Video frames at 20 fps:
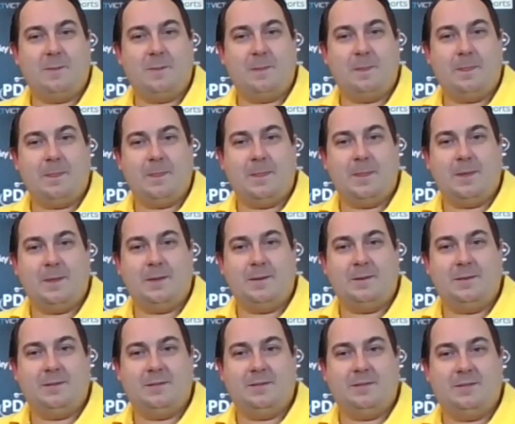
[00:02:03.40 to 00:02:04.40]

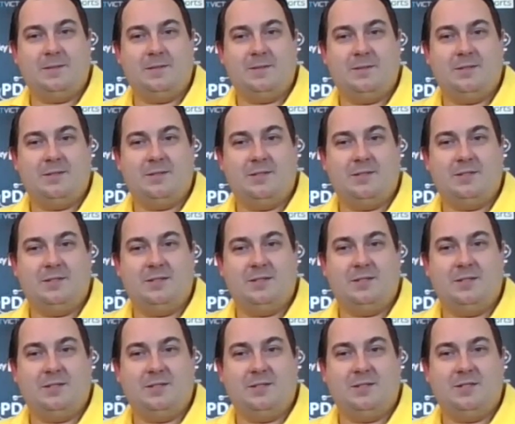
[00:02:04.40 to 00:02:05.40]

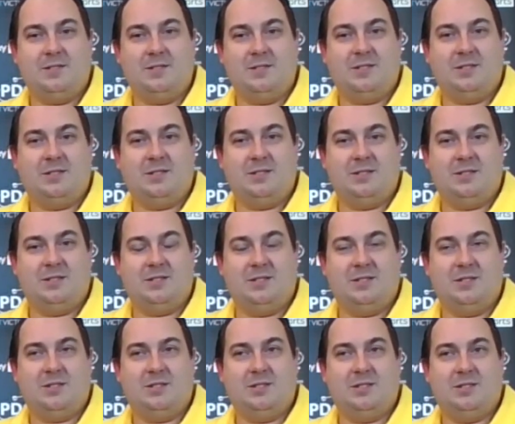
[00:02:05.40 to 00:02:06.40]

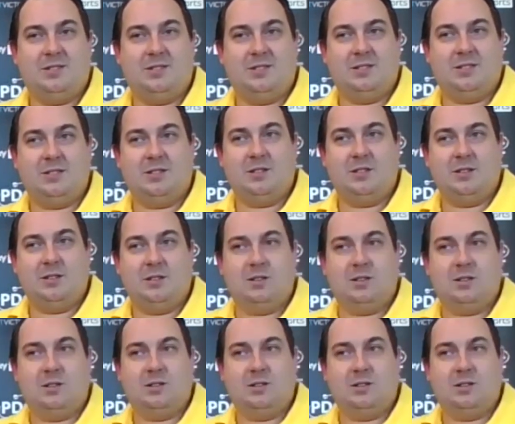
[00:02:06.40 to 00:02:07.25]
(silent)